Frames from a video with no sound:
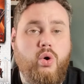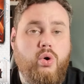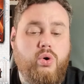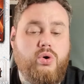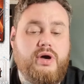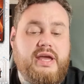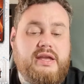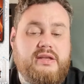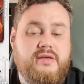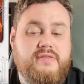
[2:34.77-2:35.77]
or
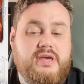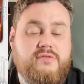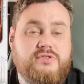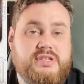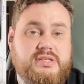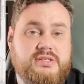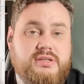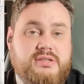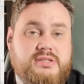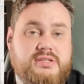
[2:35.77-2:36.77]
in the
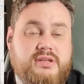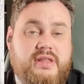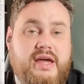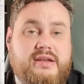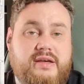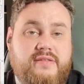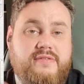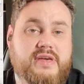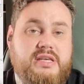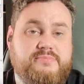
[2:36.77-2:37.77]
Resistance,
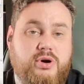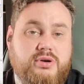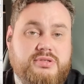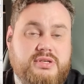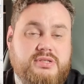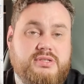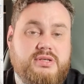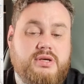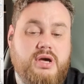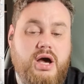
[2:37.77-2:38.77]
then these
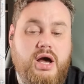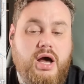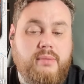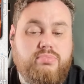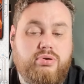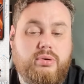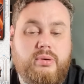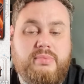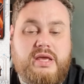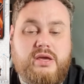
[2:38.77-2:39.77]
boxes are
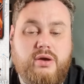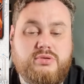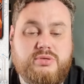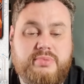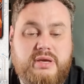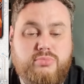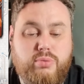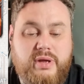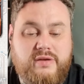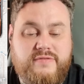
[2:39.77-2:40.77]
probably going to be
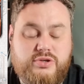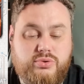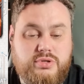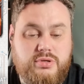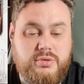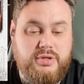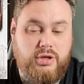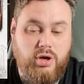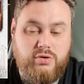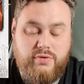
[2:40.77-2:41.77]
more beneficial to you in
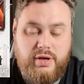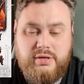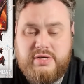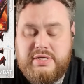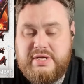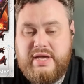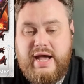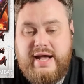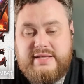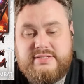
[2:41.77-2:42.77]
the long run,
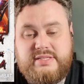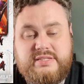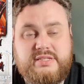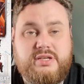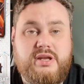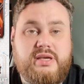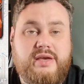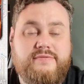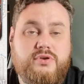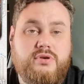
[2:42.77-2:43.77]
as this is going to
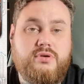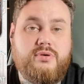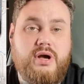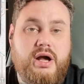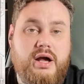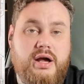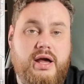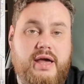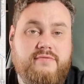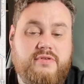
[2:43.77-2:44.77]
give you
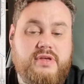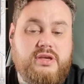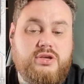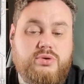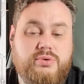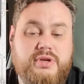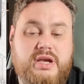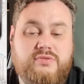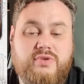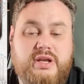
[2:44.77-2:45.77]
everything you will
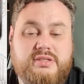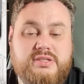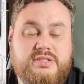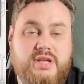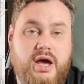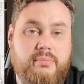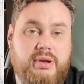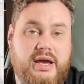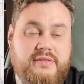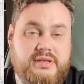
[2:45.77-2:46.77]
need really to start
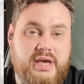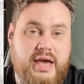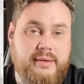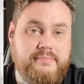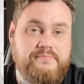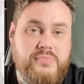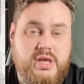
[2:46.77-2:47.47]
playing the game.